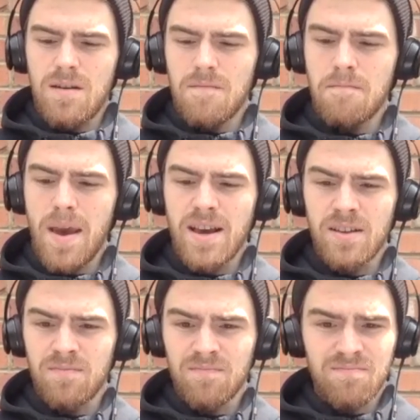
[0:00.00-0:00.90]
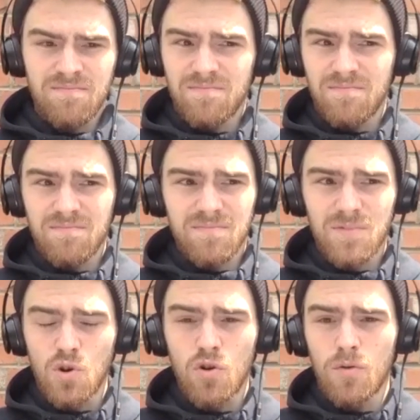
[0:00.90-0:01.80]
making
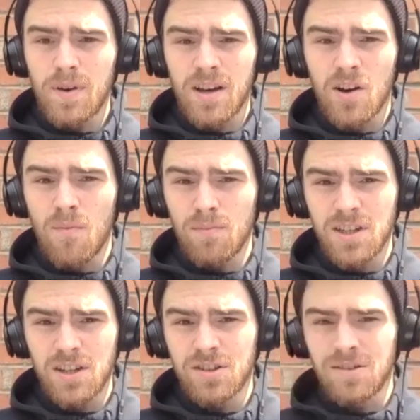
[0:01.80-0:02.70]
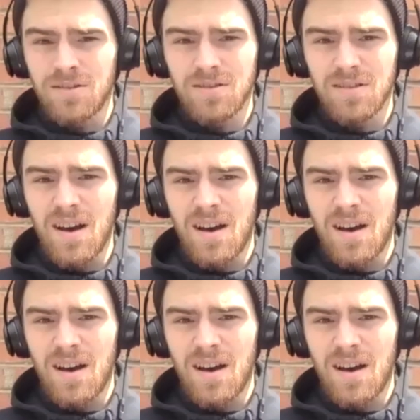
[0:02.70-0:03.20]
European competitions